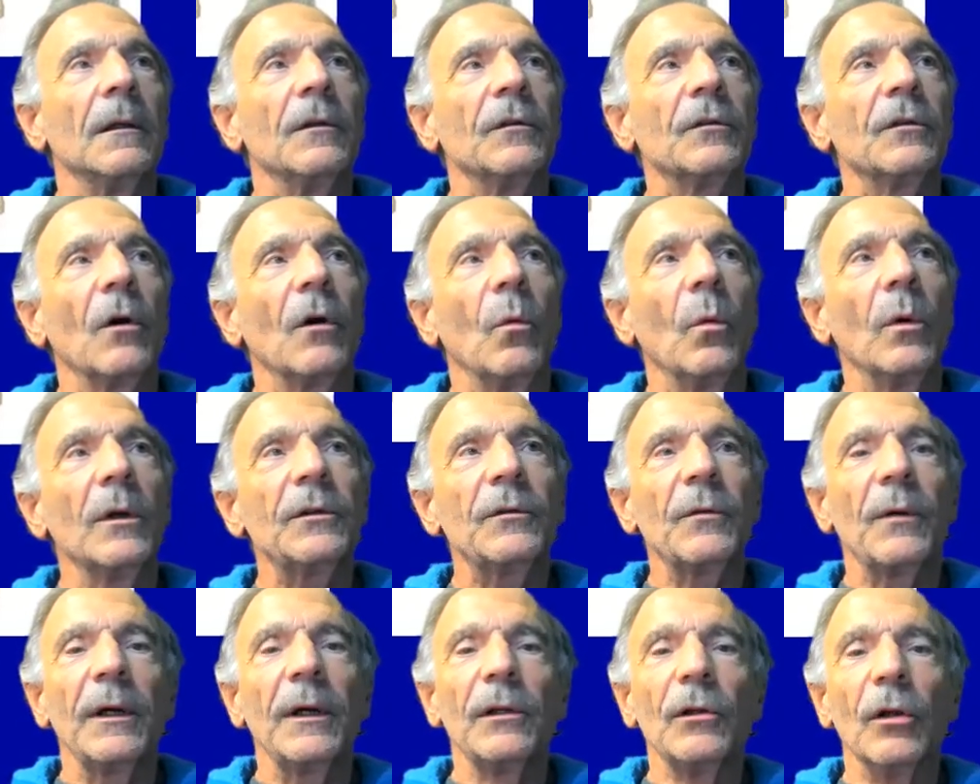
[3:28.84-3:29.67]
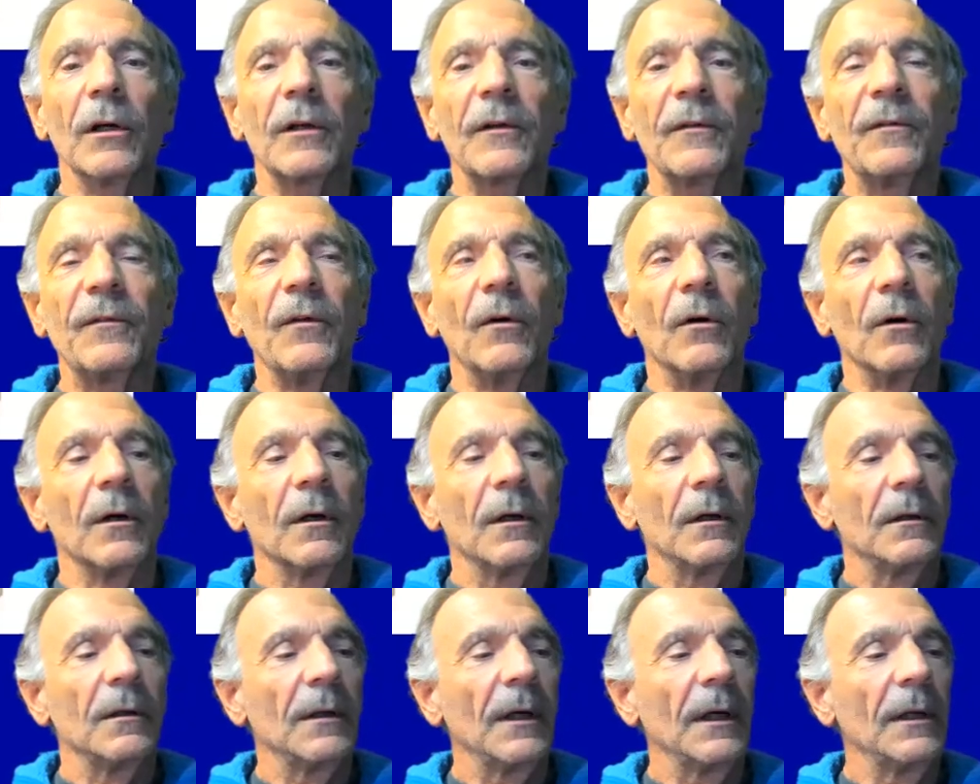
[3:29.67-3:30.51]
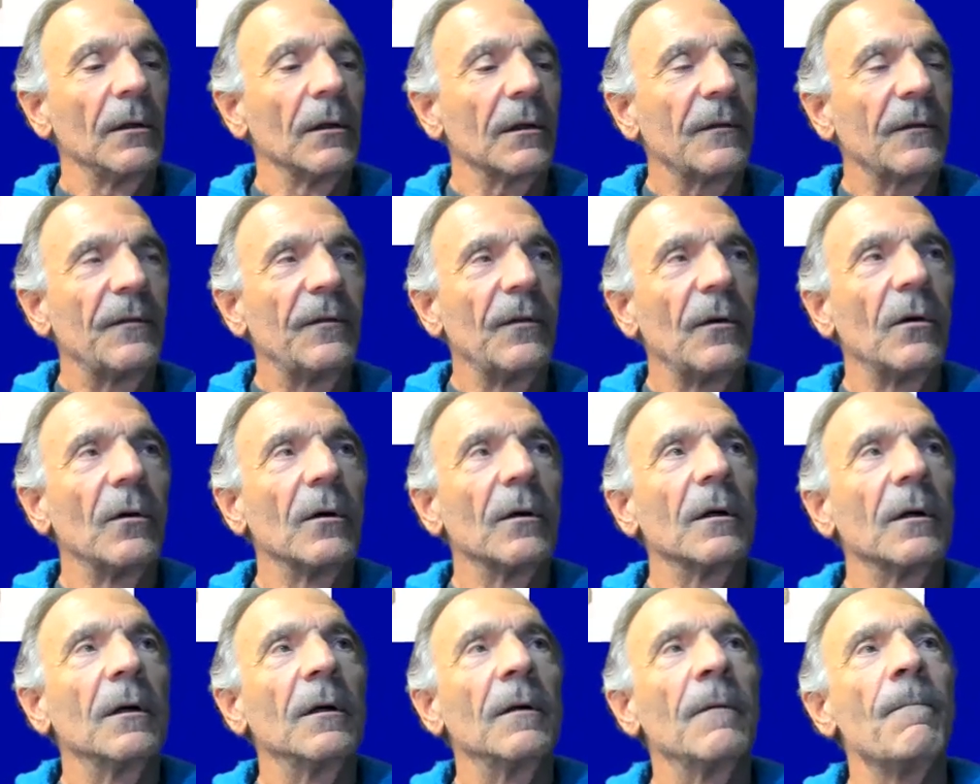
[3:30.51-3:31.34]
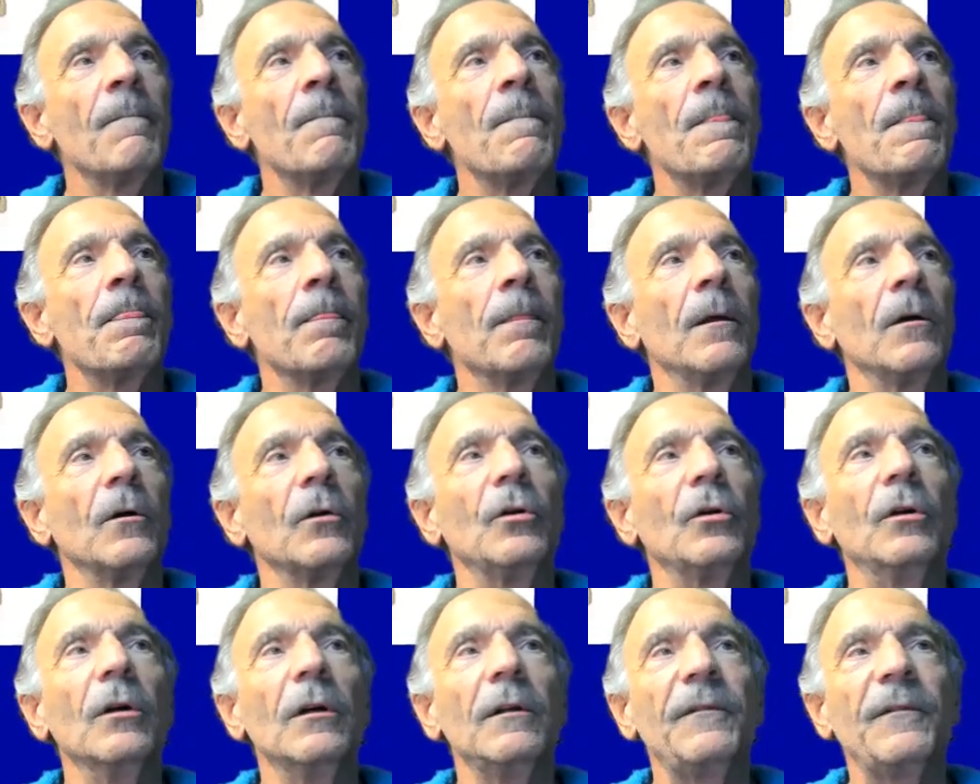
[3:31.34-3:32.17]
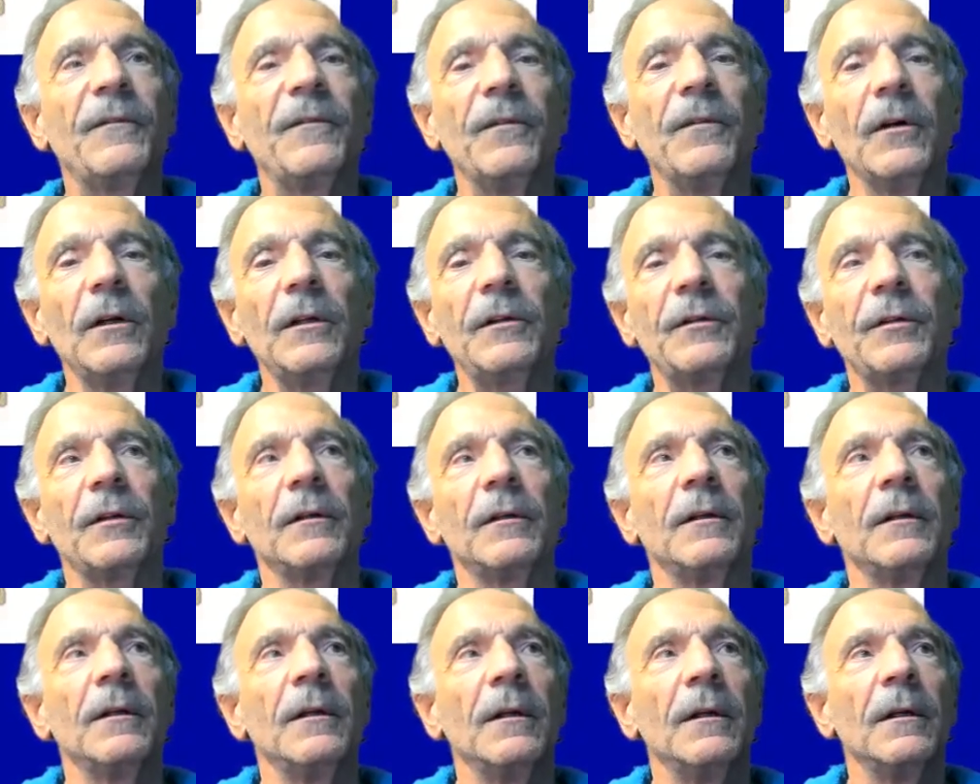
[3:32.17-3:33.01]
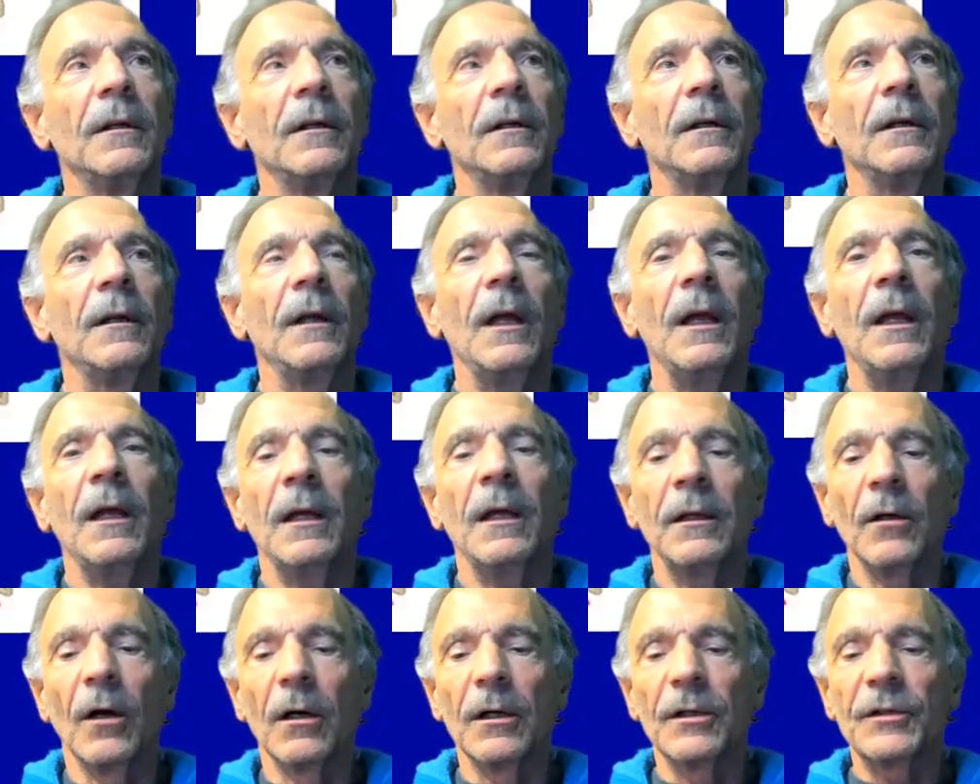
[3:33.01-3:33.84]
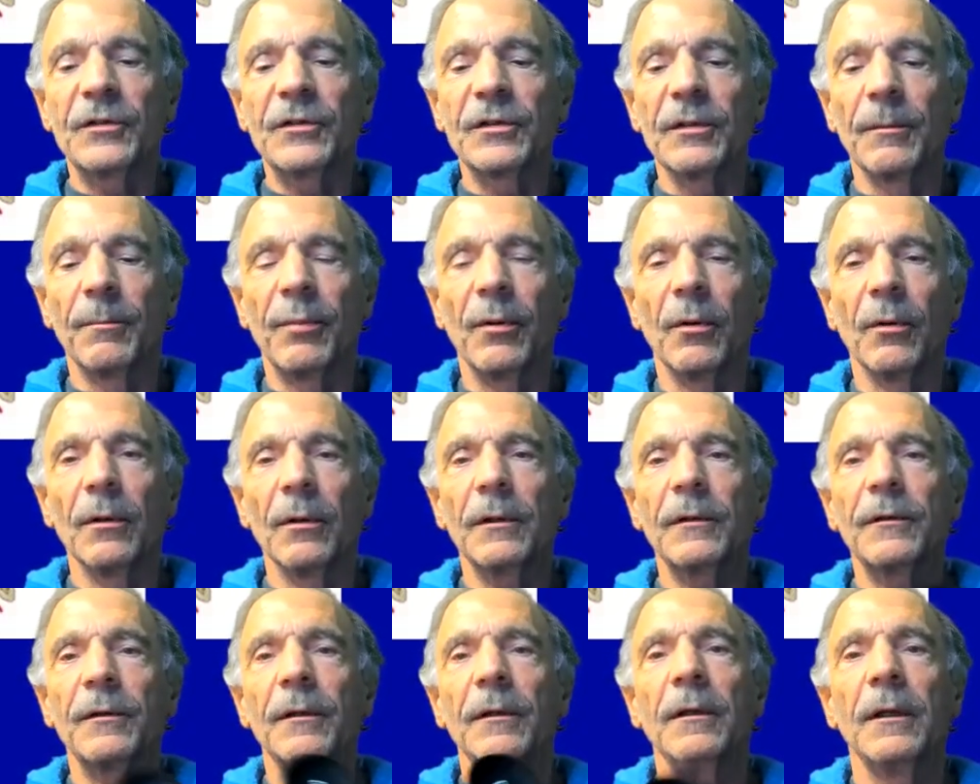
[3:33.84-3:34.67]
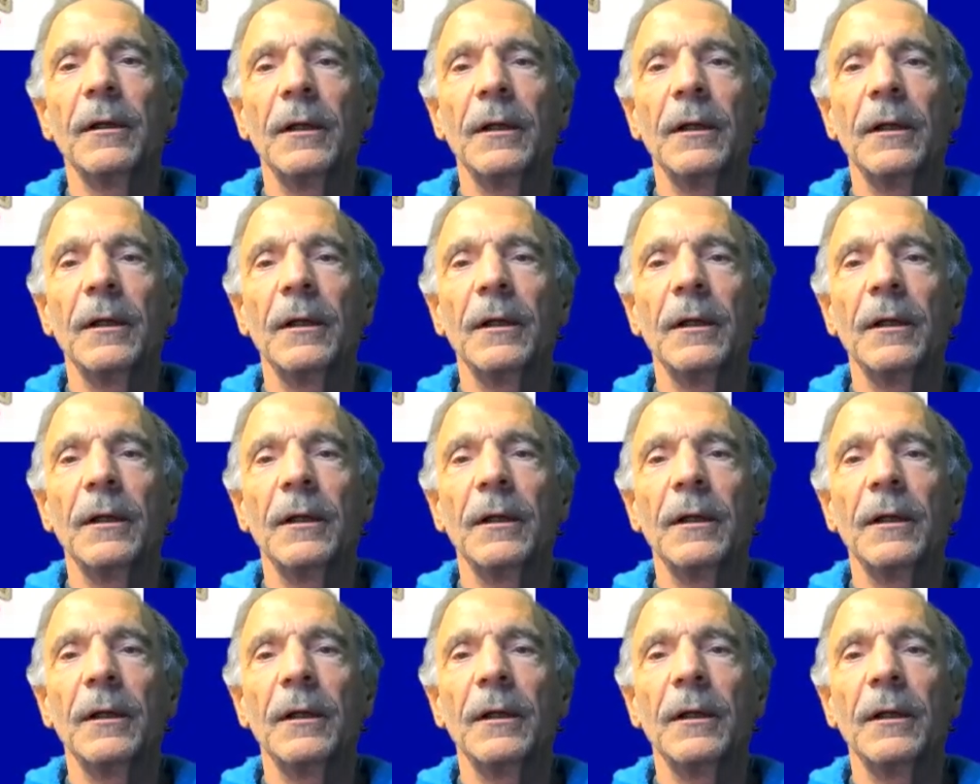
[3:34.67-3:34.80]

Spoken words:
So what do I look for? I look for good foot and arch support.